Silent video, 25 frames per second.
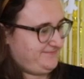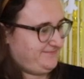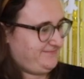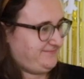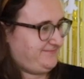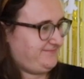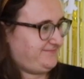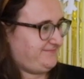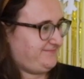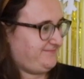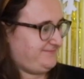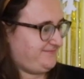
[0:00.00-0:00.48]

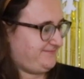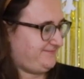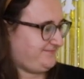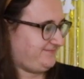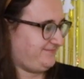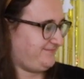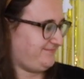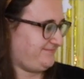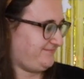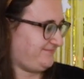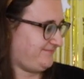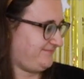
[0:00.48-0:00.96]

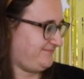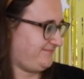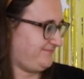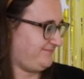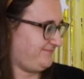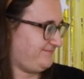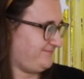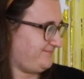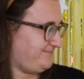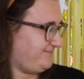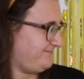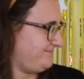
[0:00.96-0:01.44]

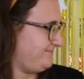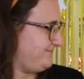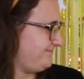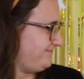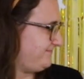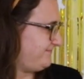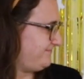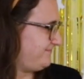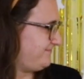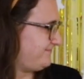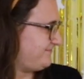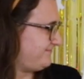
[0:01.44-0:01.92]

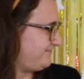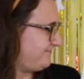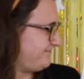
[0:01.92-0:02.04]
(silence)